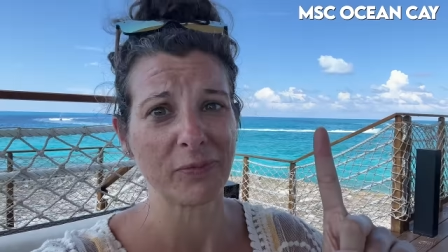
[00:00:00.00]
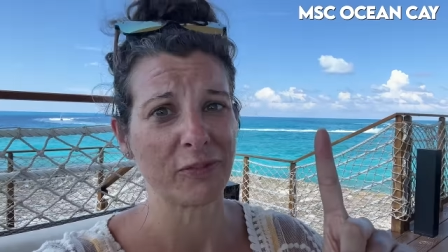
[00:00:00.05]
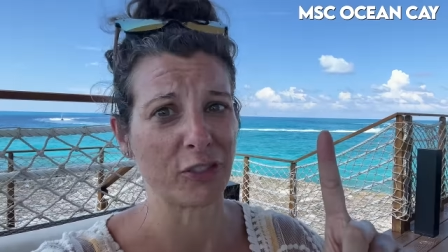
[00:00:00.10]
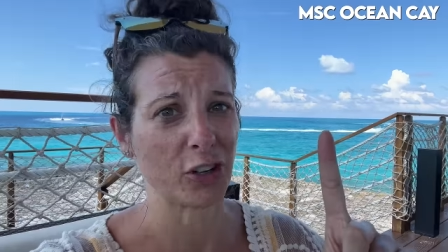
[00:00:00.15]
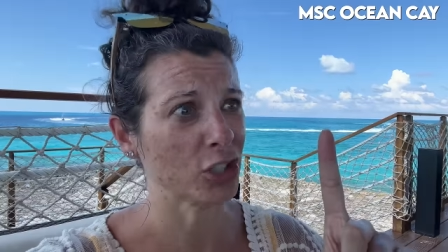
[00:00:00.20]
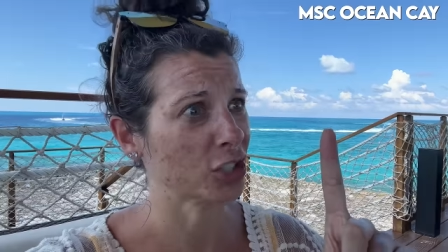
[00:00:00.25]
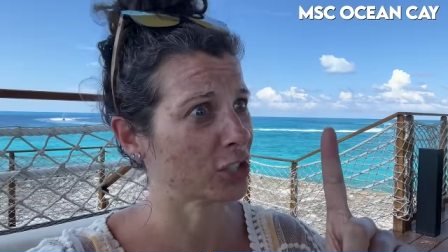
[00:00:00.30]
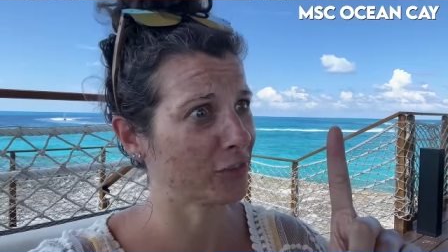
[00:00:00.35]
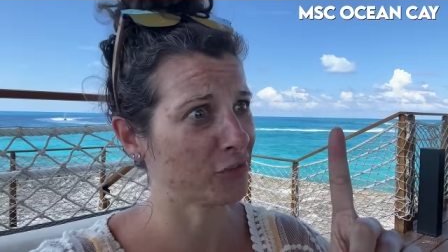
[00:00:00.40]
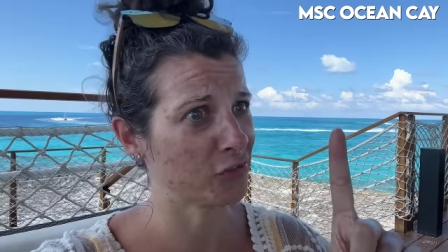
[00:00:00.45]

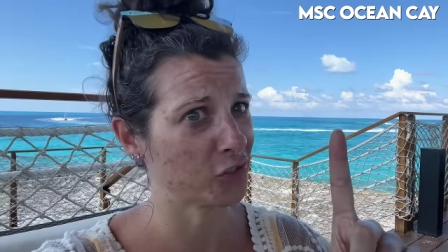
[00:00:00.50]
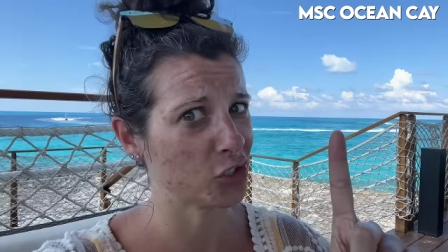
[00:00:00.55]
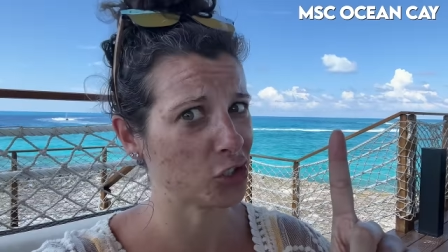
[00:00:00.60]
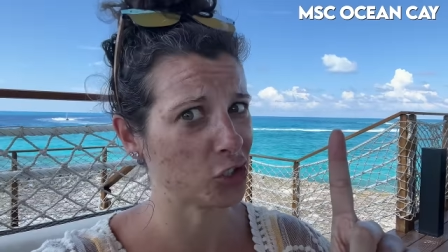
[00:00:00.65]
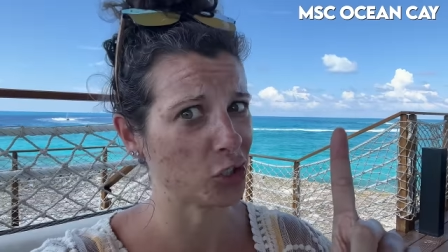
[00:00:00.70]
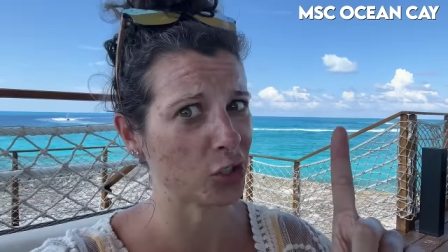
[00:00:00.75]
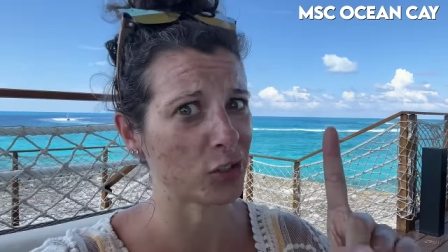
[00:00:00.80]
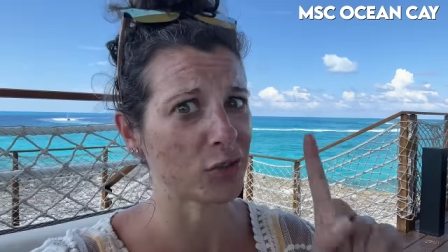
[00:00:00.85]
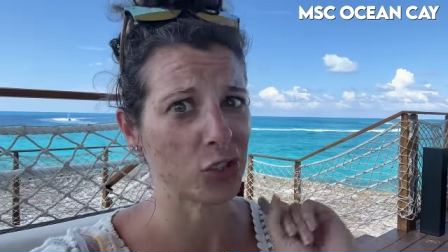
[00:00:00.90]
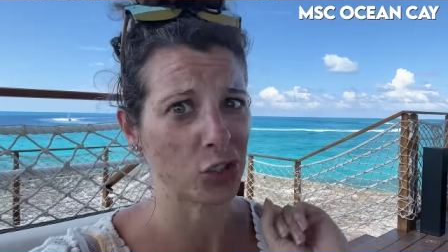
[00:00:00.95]
First come, first
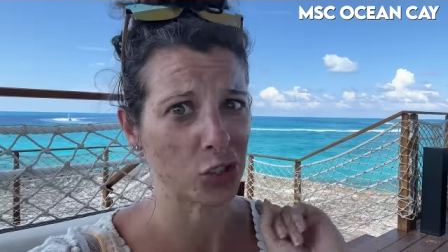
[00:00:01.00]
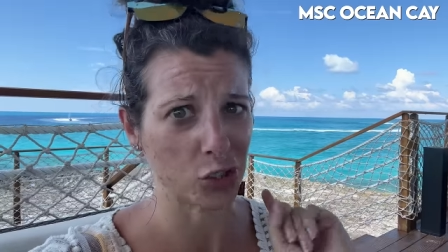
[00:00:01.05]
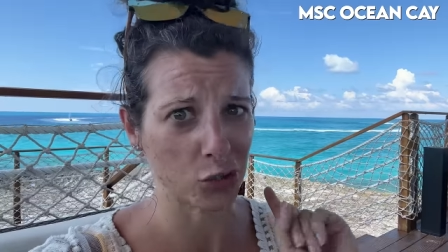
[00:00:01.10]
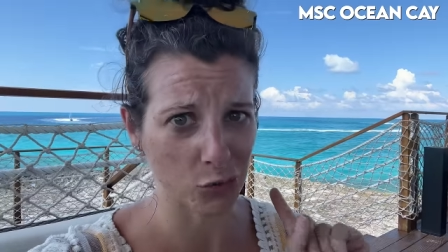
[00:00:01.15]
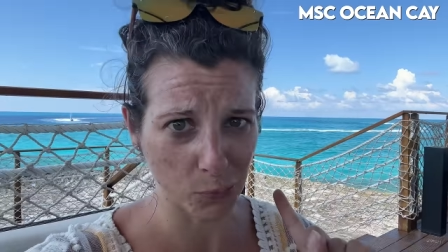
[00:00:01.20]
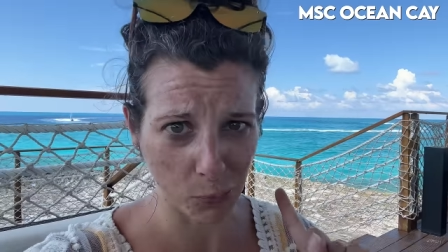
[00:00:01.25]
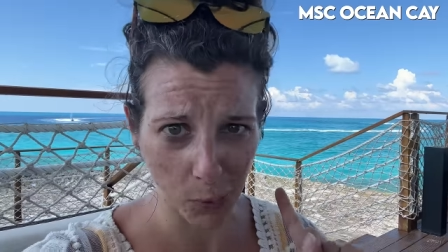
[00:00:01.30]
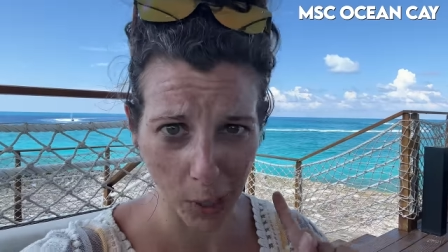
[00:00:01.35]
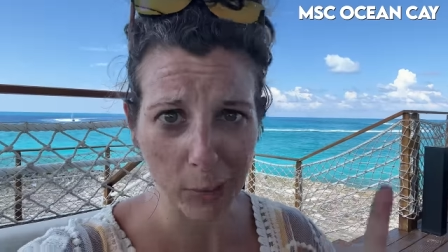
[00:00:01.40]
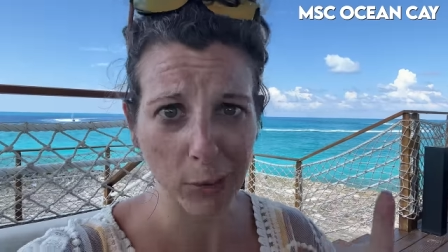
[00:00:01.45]
serve. So you
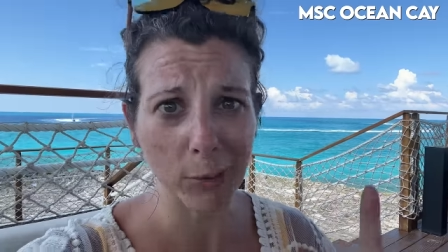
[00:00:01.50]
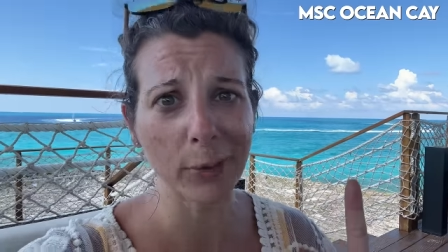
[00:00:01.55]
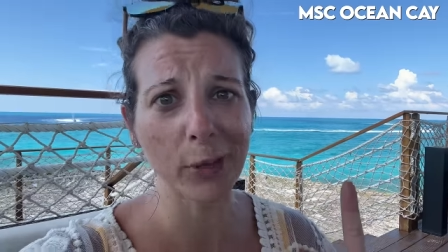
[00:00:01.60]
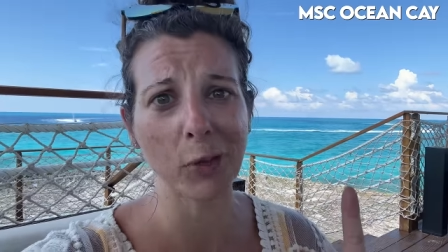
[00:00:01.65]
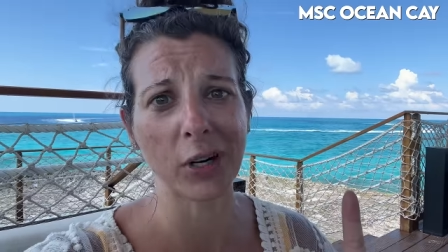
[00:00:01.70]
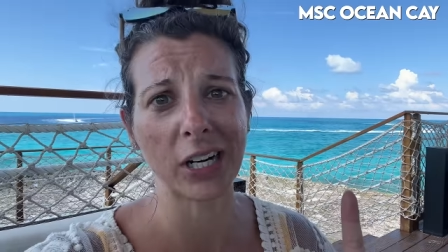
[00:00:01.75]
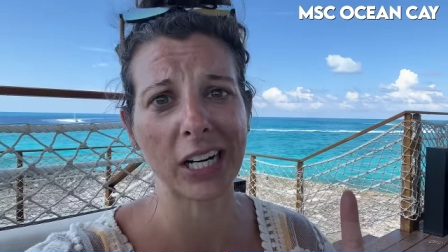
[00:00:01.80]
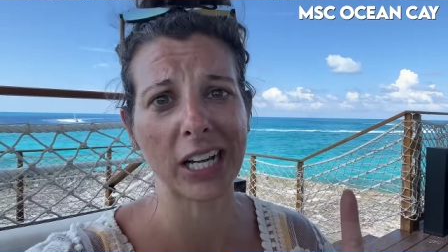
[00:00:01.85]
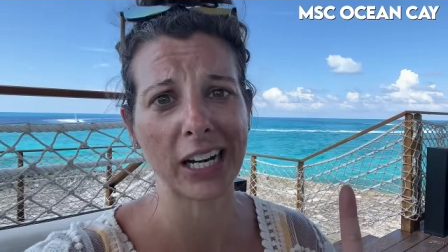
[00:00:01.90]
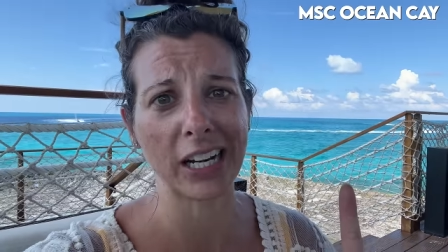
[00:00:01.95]
probably
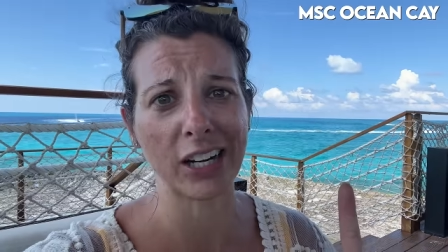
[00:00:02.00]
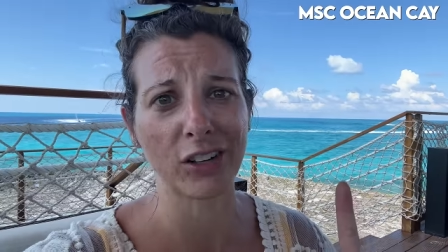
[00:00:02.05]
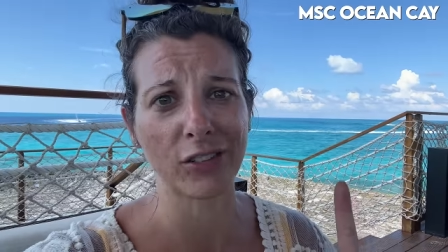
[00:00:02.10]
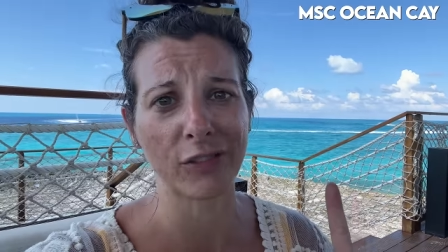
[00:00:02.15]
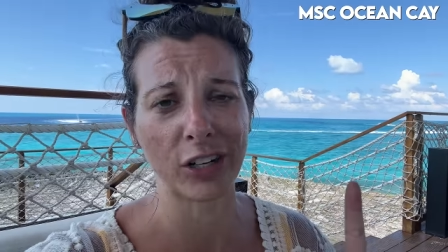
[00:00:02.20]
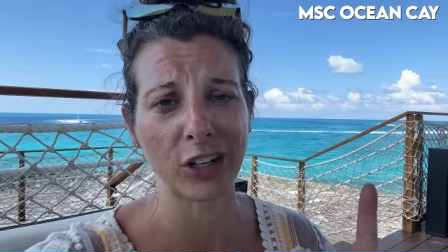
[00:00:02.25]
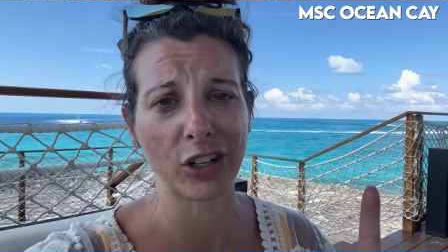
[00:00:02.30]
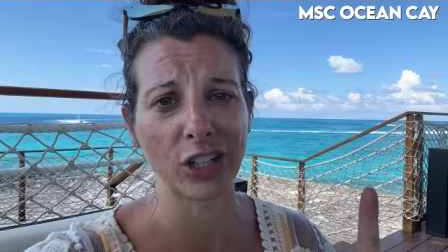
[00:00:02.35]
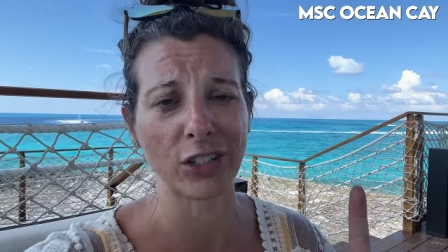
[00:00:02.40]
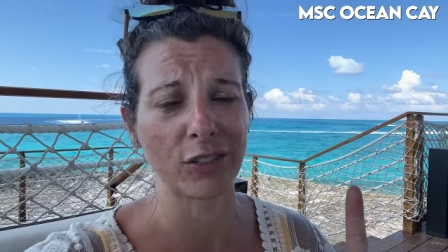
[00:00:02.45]
want to get here
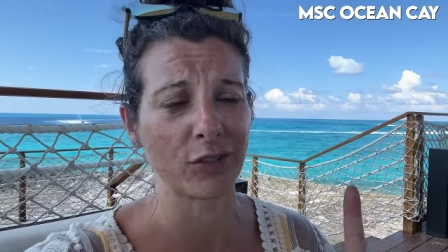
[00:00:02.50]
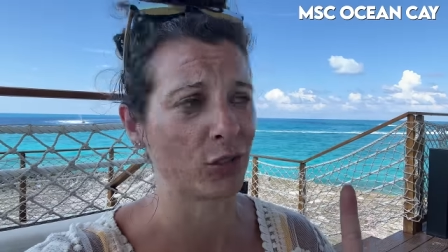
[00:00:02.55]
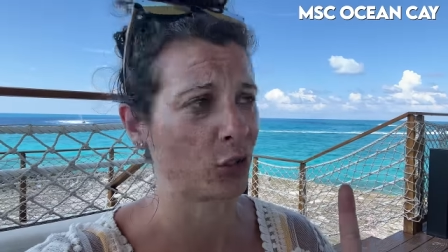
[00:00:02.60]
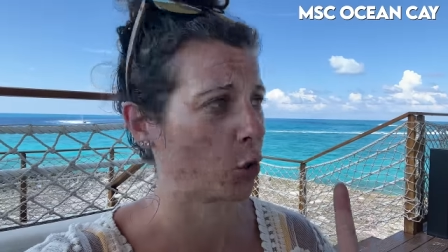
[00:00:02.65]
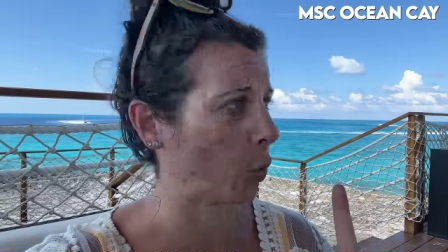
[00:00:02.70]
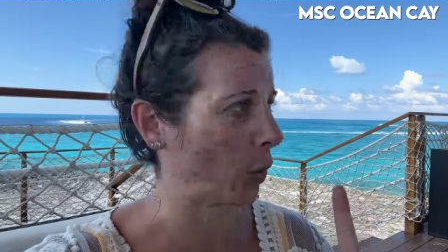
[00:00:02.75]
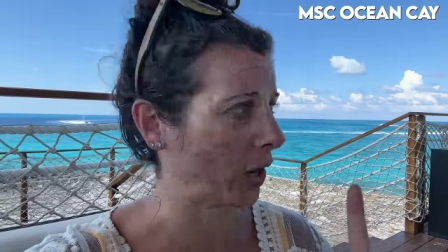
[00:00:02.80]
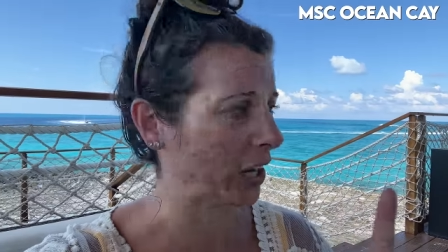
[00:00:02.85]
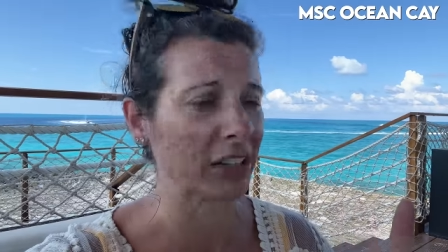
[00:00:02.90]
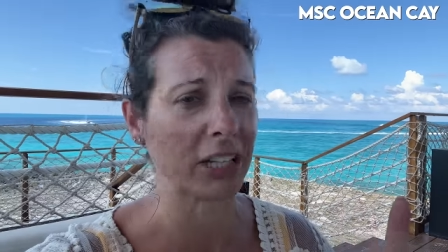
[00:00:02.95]
very
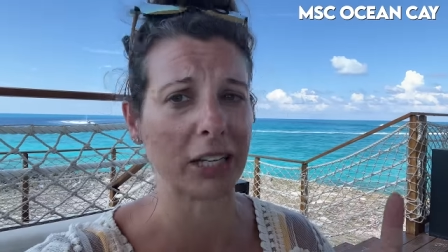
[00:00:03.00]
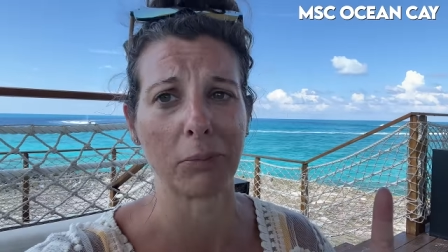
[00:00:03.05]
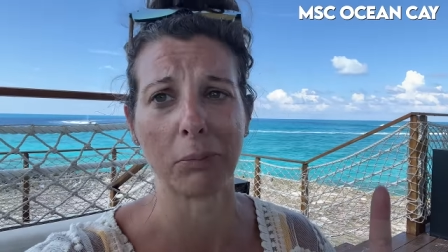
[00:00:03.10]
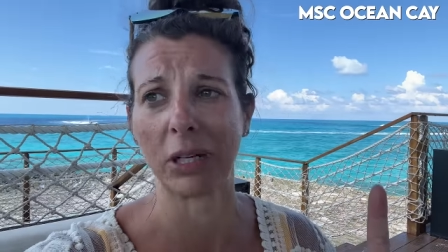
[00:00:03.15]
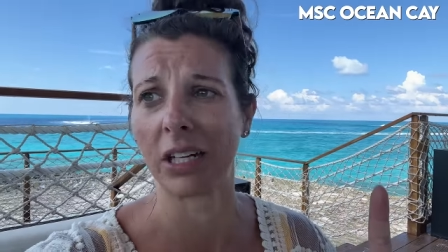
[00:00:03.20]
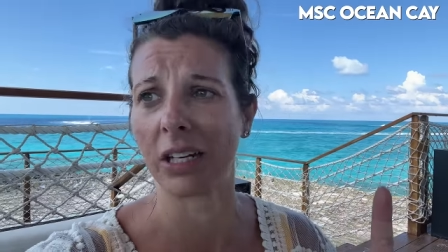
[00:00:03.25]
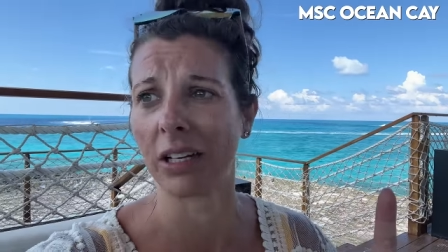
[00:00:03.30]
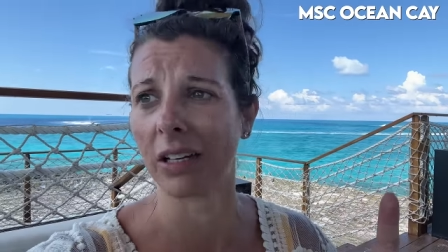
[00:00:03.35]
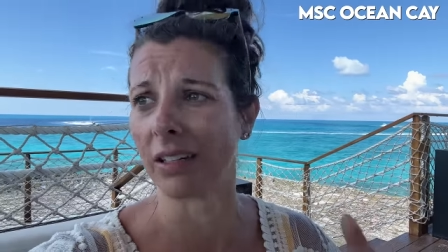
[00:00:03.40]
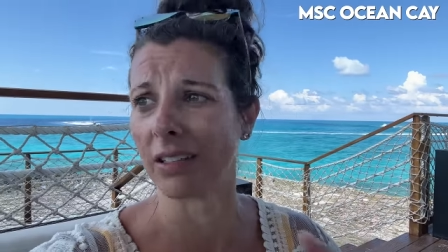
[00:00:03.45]
quickly
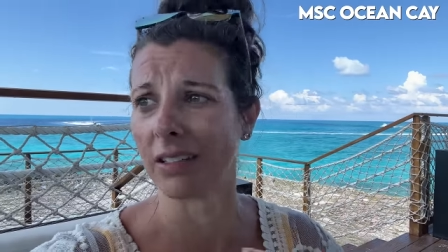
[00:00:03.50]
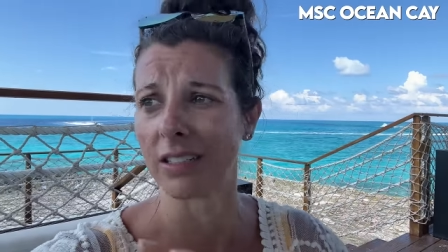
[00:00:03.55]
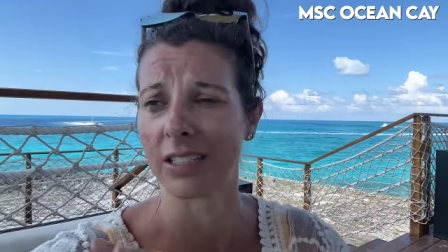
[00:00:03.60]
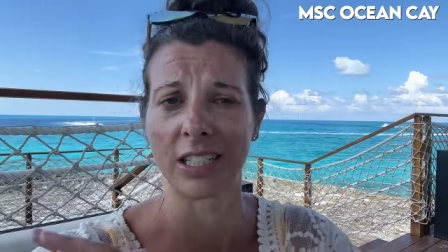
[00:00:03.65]
because